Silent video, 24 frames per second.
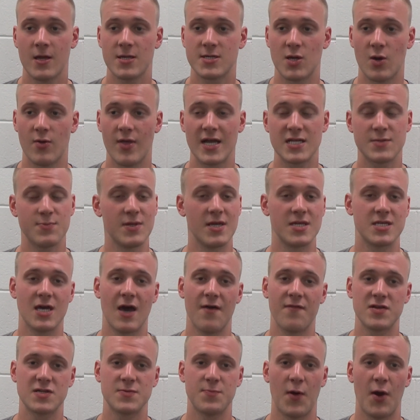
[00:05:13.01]
So that's been the
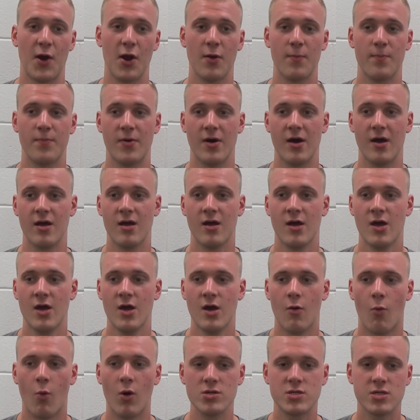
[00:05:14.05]
toughest part, but
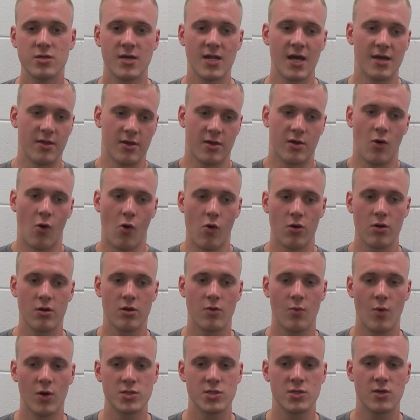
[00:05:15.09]
once you get on the
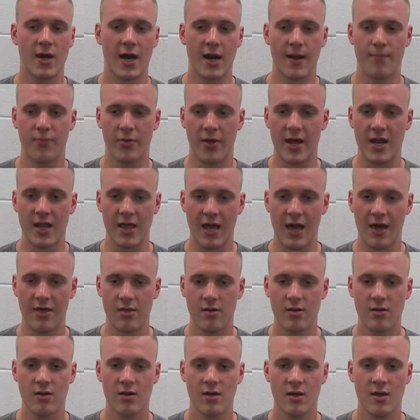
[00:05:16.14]
court, once you kind of play
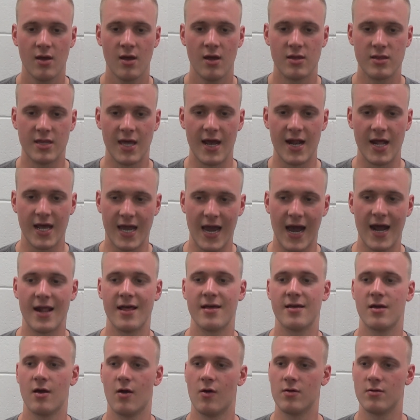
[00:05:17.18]
together, then it kind
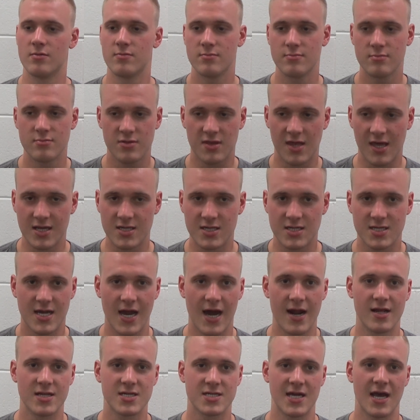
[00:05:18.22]
of, you know, things just
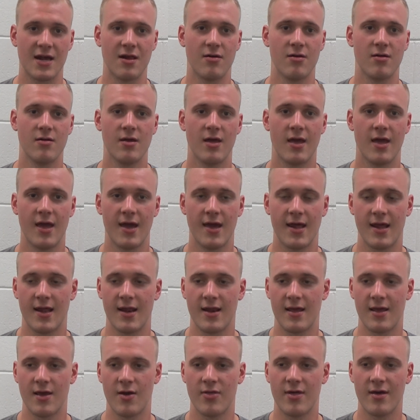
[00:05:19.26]
kind of settle.
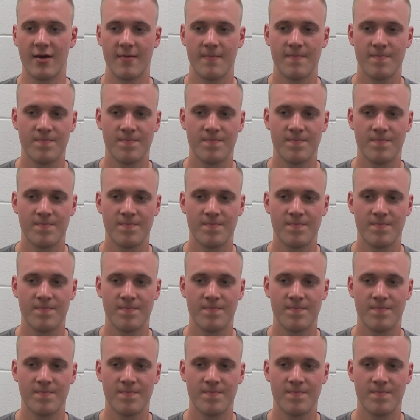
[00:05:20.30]
And you know,